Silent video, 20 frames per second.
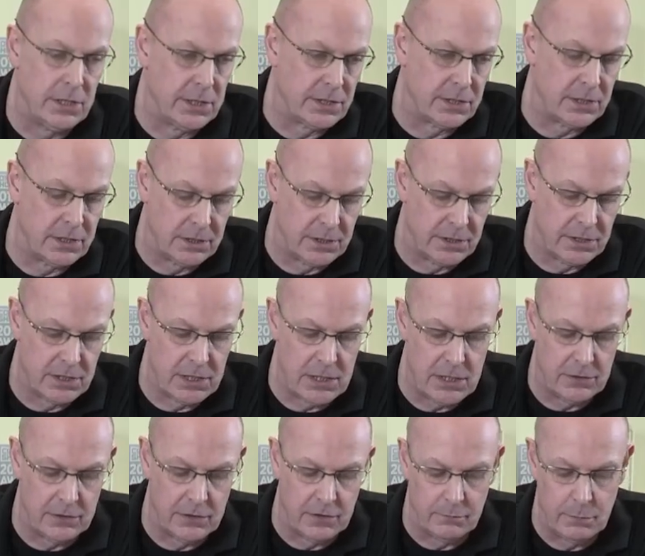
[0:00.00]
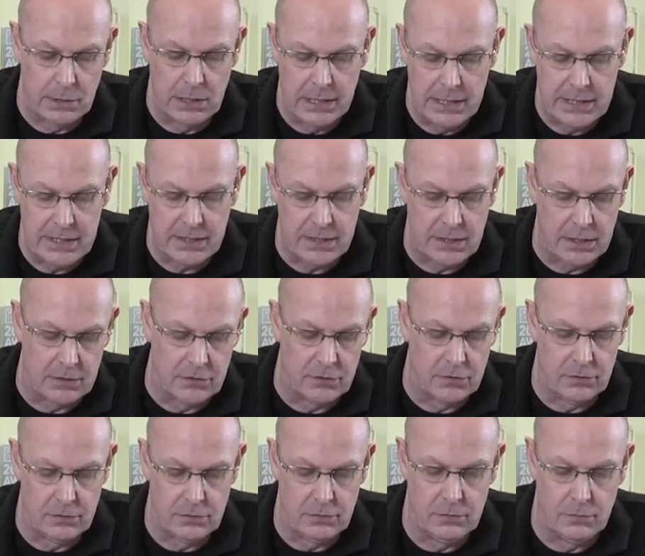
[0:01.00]
nice thing to see that they've been listening
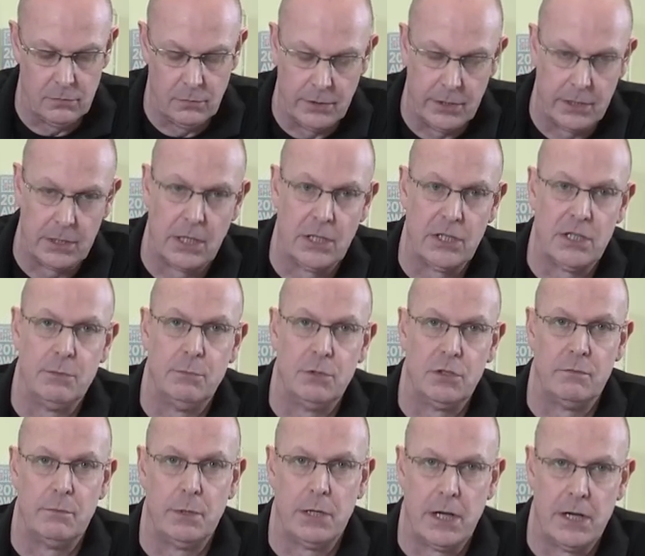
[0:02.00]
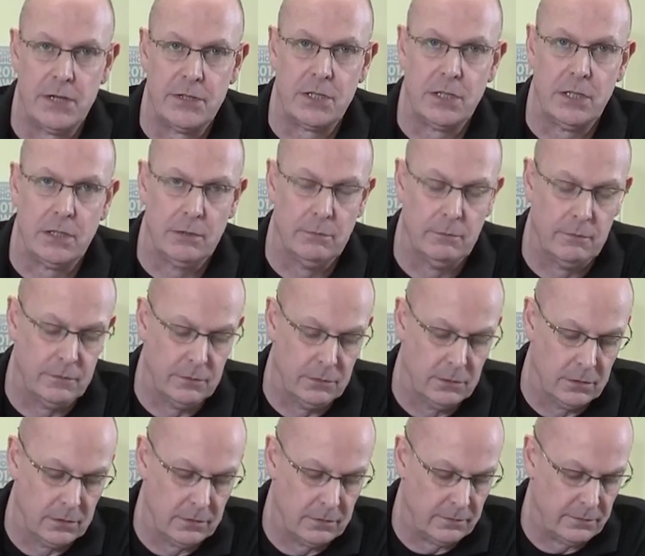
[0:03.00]
to what their customers have been asking them
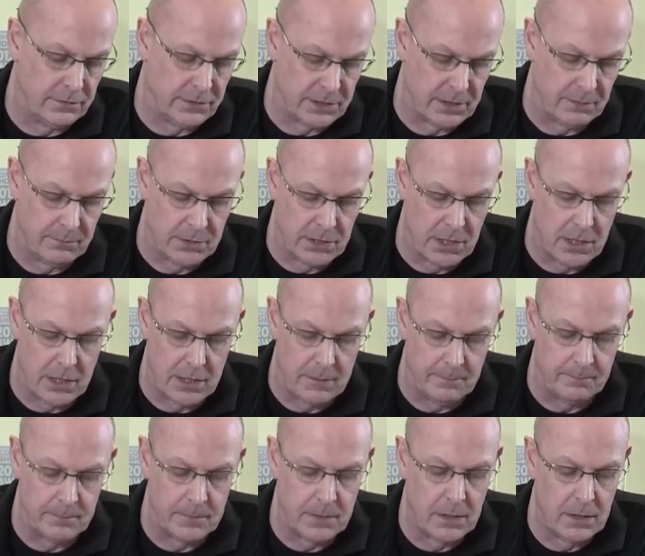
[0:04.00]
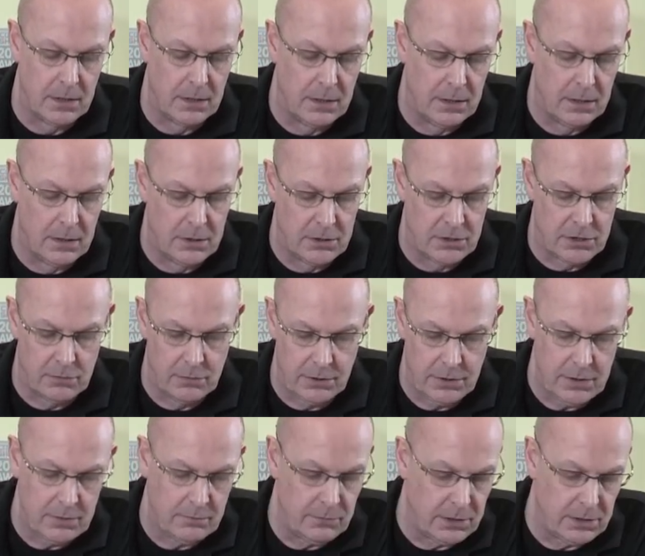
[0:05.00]
for some time. So I
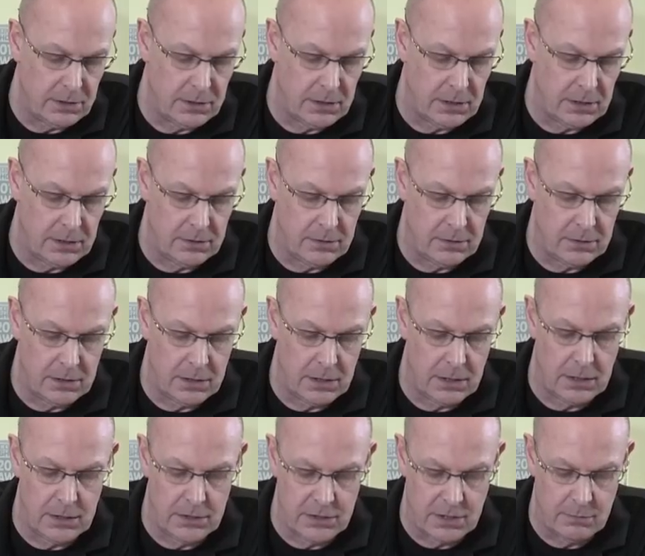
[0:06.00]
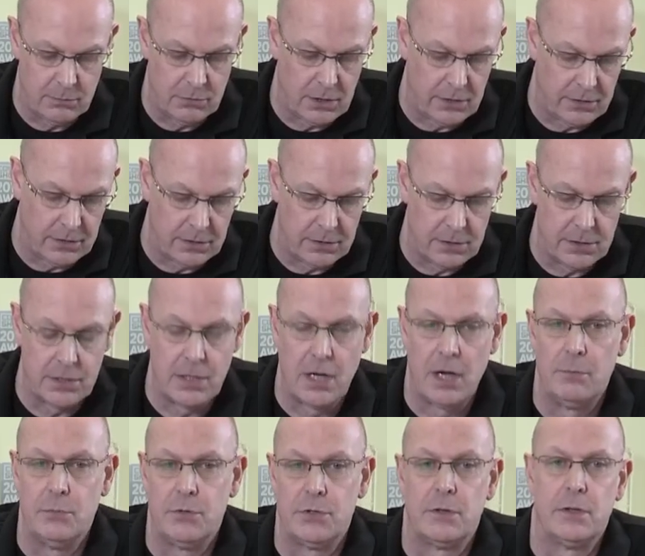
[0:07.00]
think we're going to, in summer, I think this
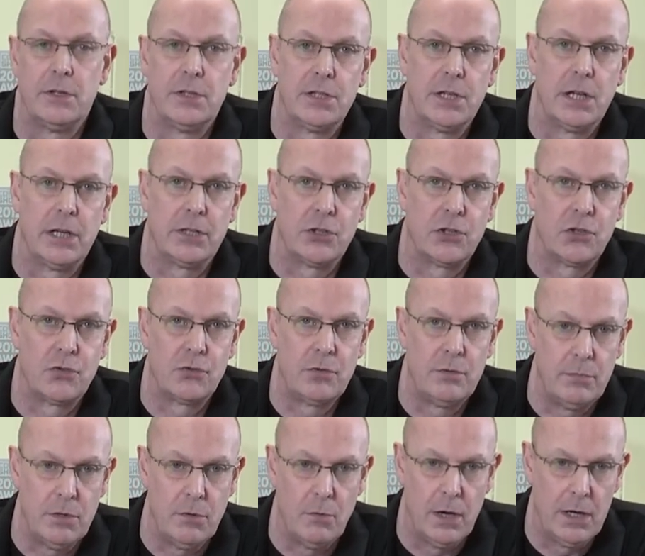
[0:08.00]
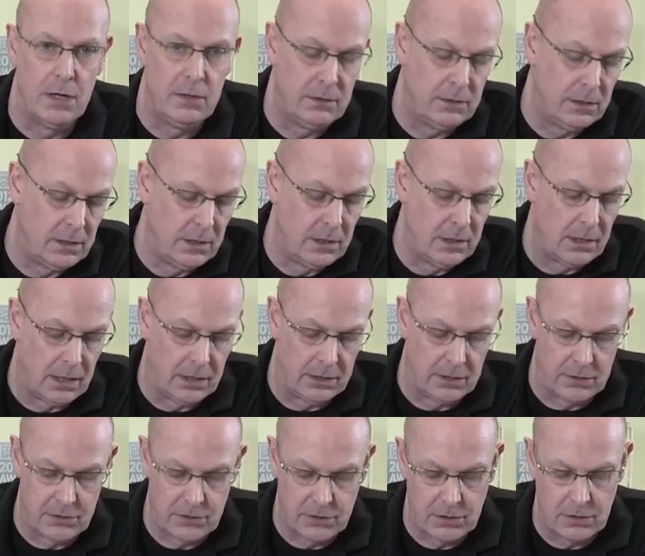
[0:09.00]
camera is going to sell extremely well,
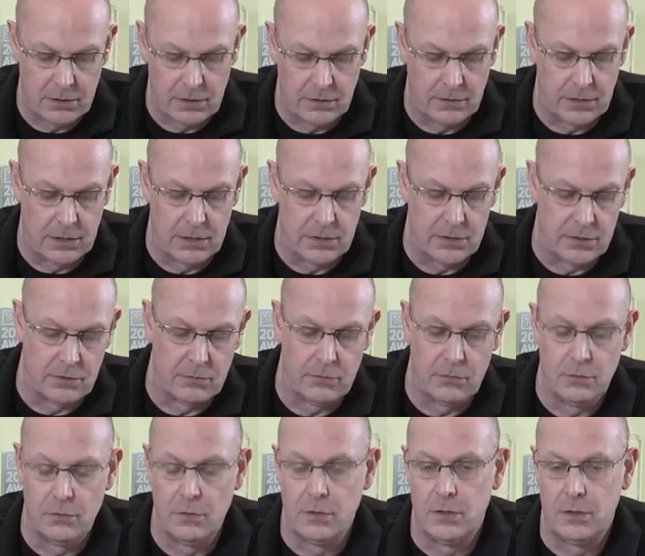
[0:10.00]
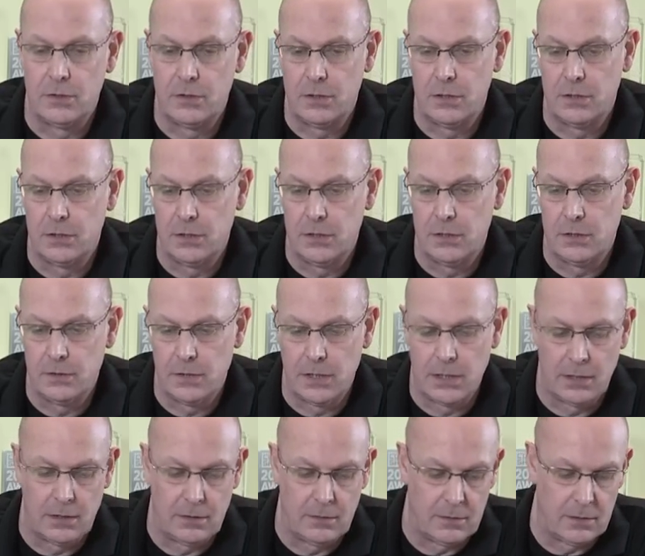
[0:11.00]
and I certainly think it's going
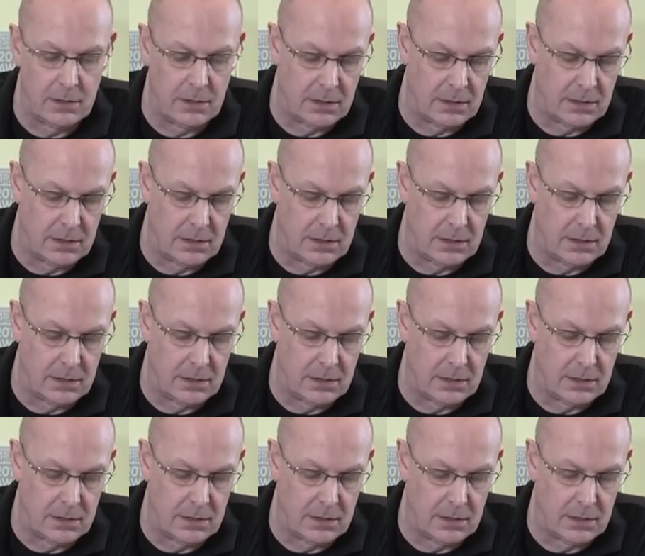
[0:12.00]
to